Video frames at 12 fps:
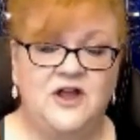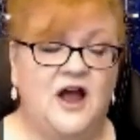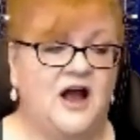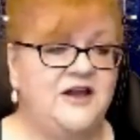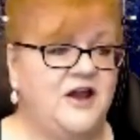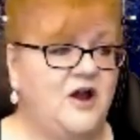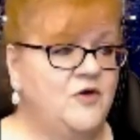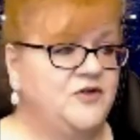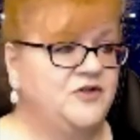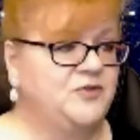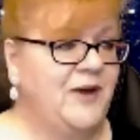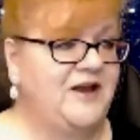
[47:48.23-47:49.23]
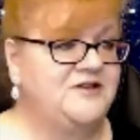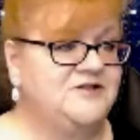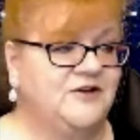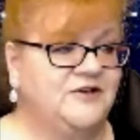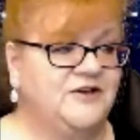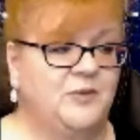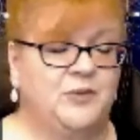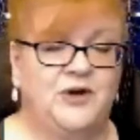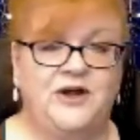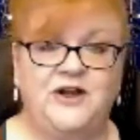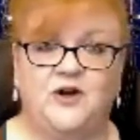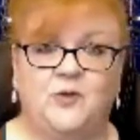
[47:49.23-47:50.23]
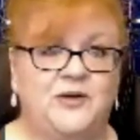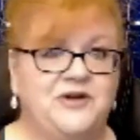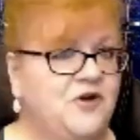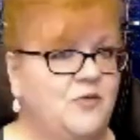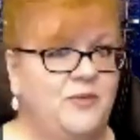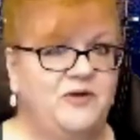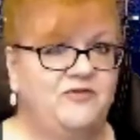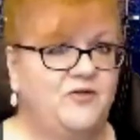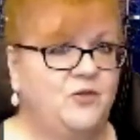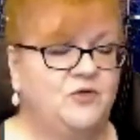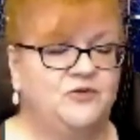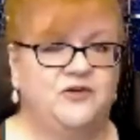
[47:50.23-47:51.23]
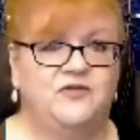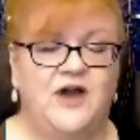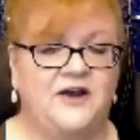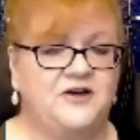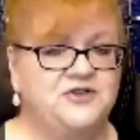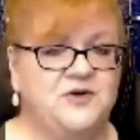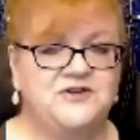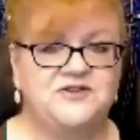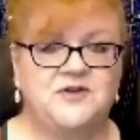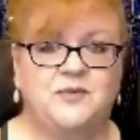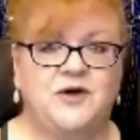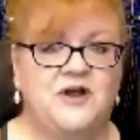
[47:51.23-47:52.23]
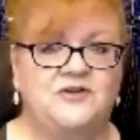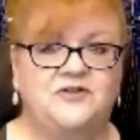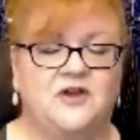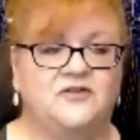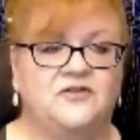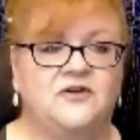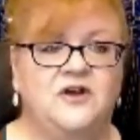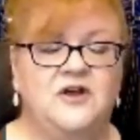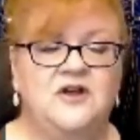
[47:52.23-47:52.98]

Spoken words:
I know the spades look a little prettier, but don't be fooled. You've got to trust the process.